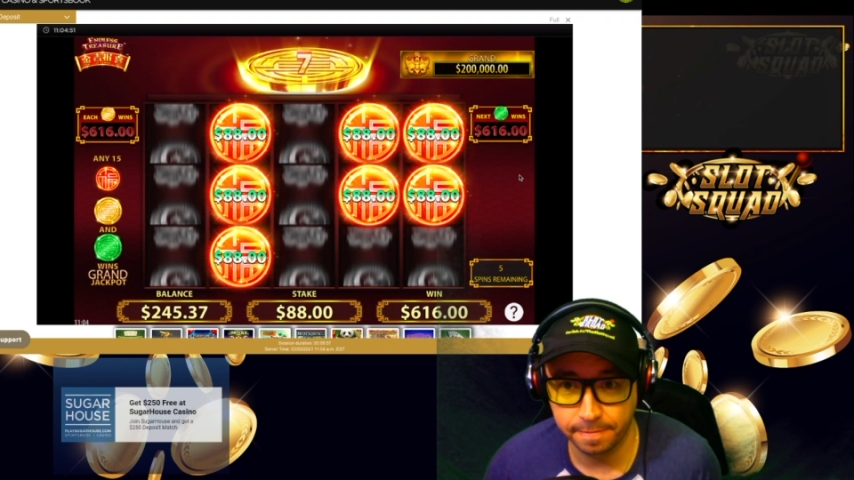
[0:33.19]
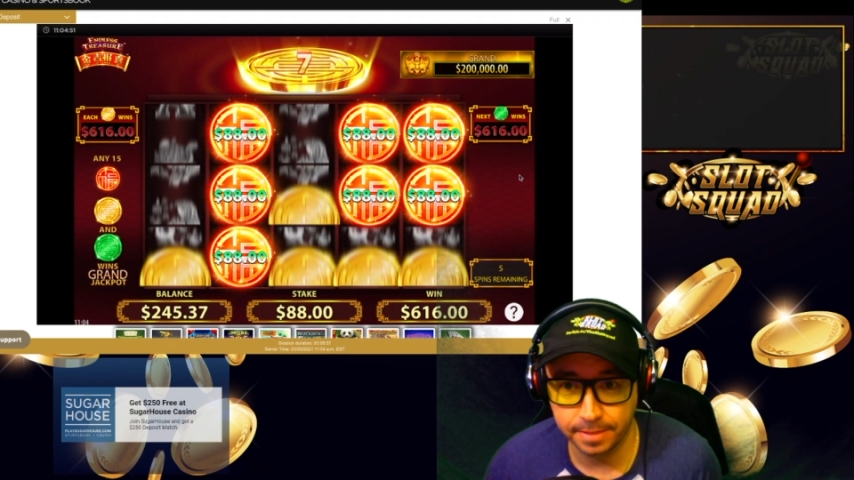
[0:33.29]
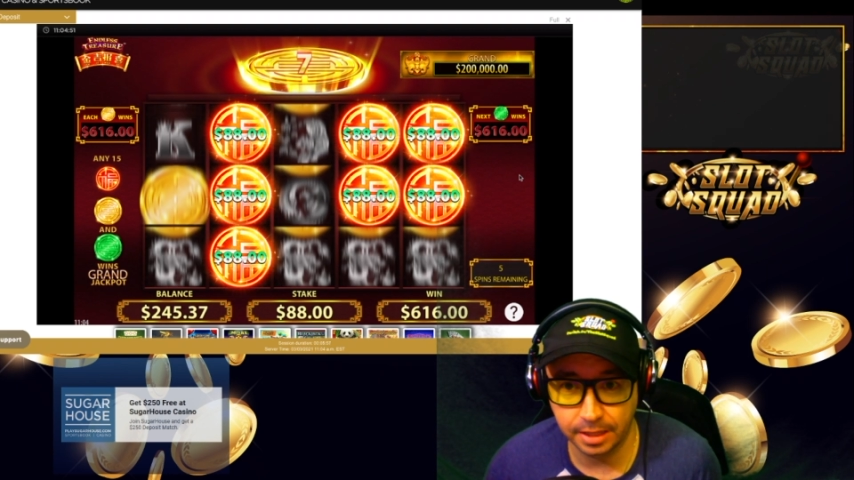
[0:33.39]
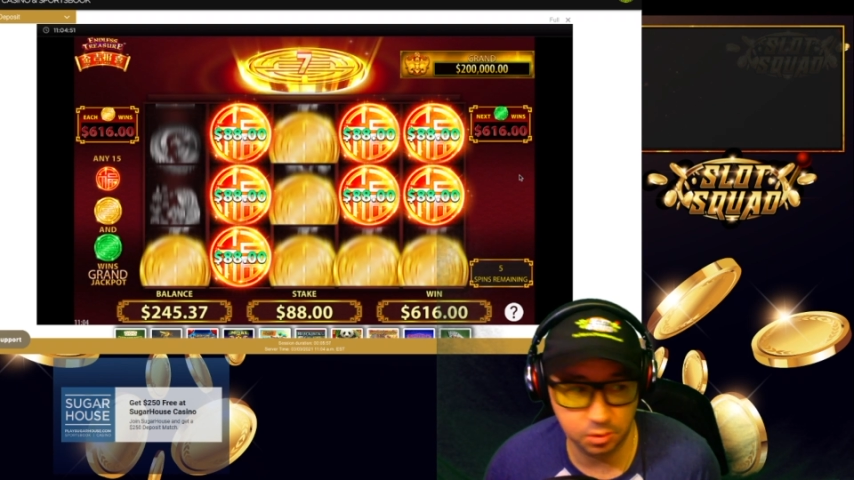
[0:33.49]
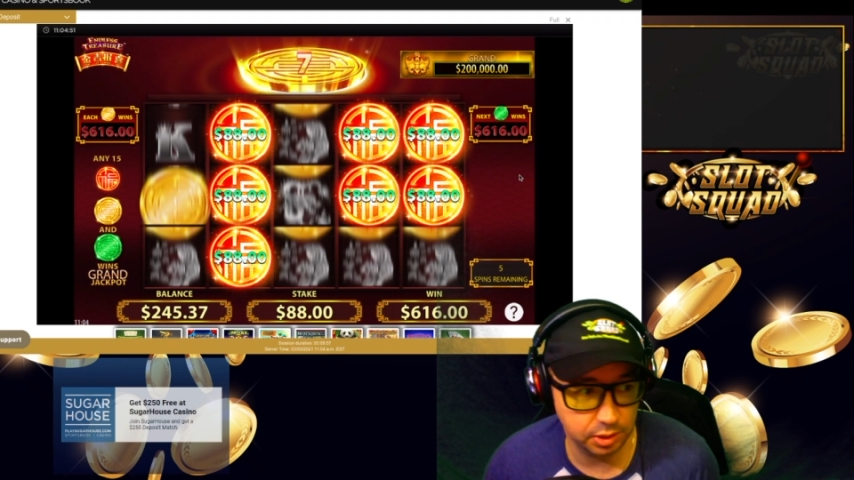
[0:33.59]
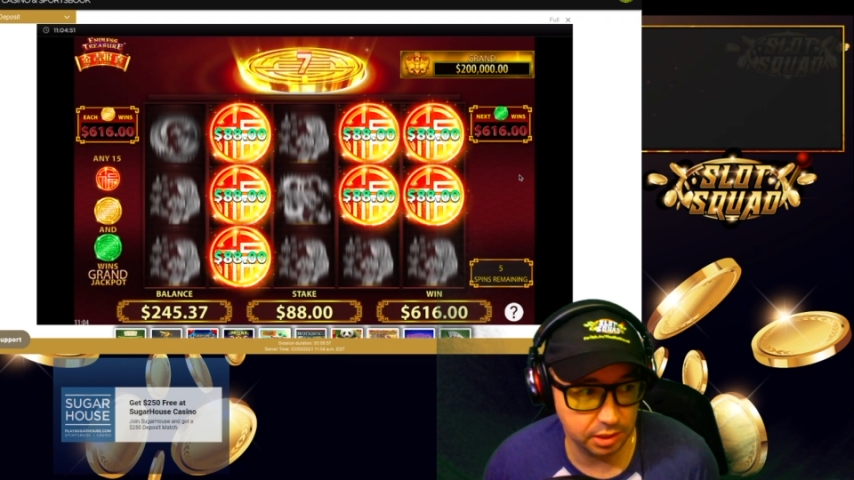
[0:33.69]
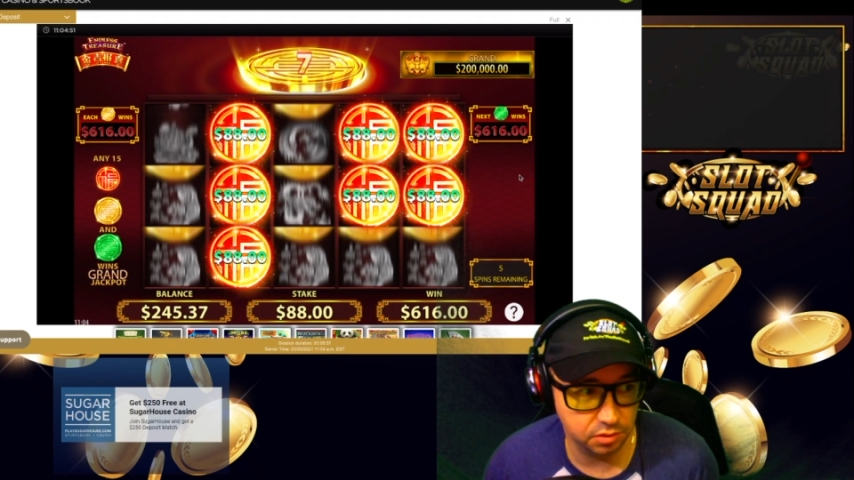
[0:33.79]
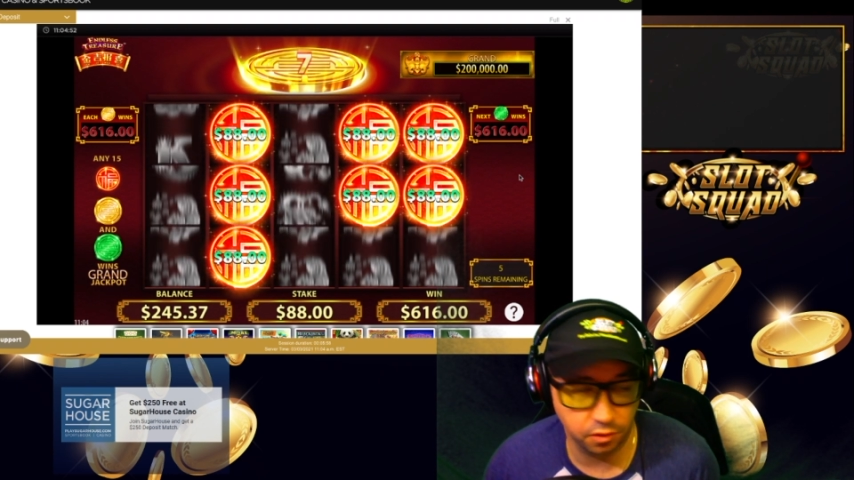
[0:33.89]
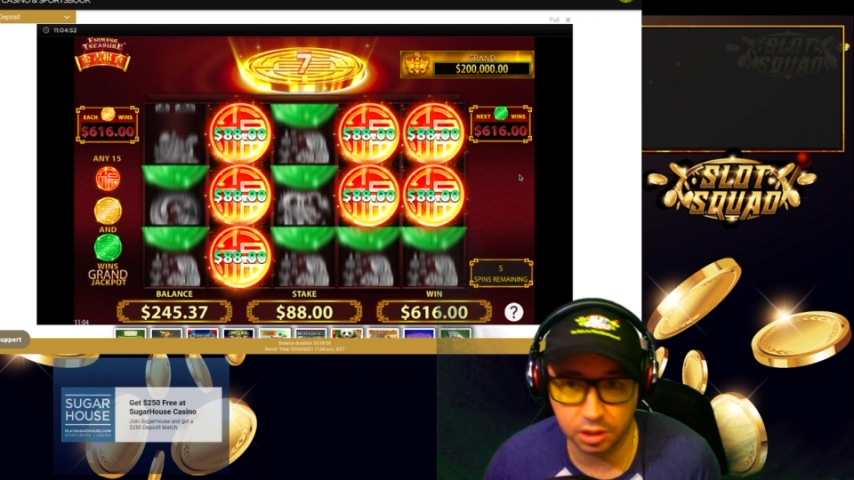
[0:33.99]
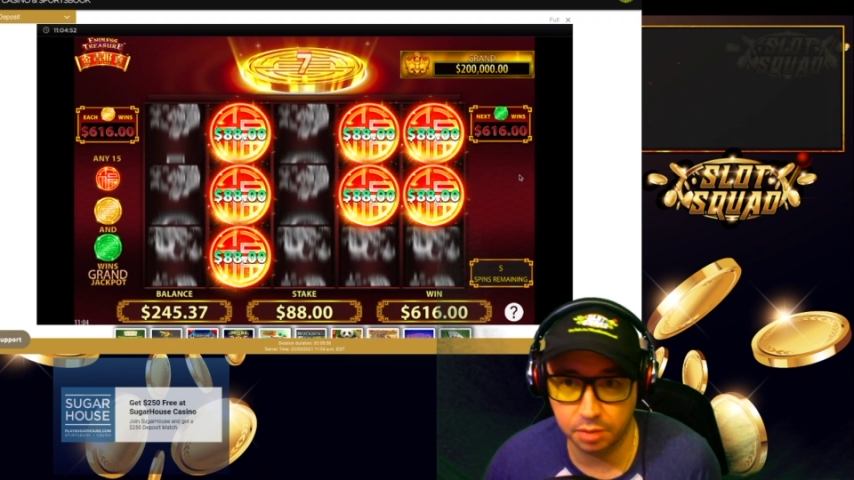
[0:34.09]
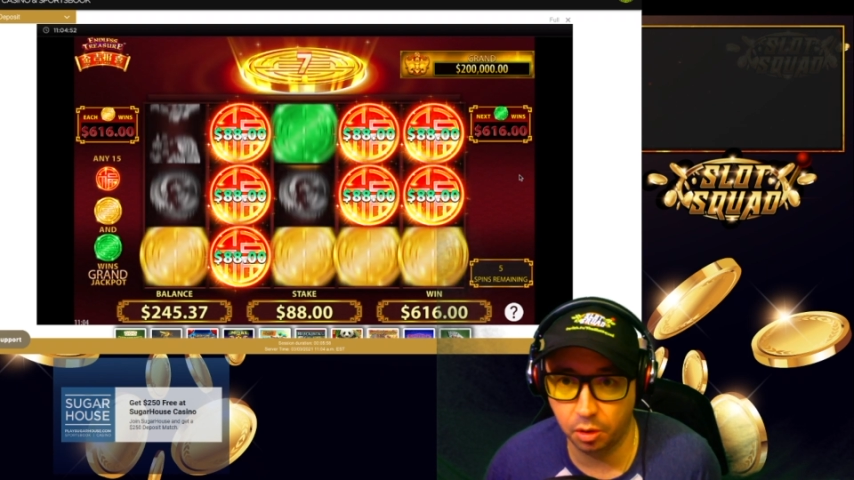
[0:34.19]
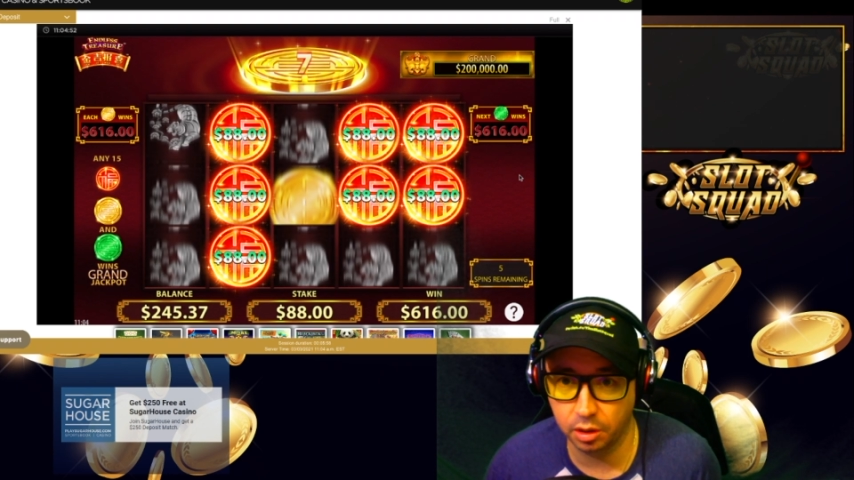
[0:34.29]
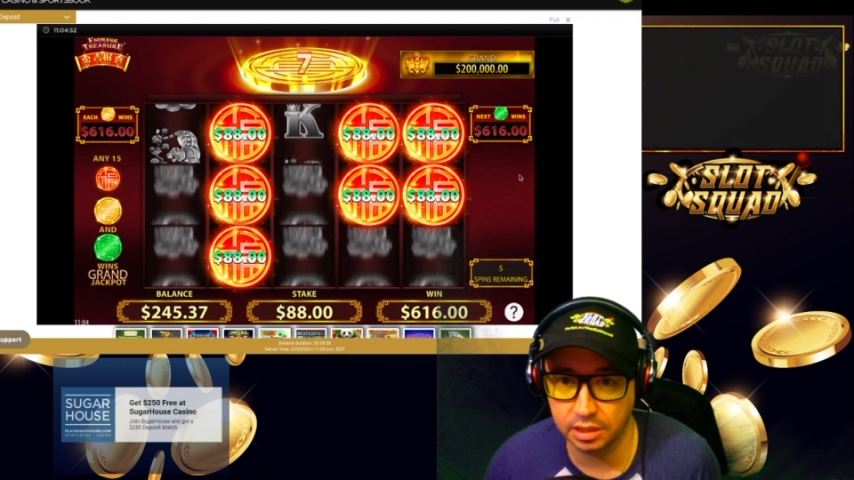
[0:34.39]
That's what we got so far. Come on.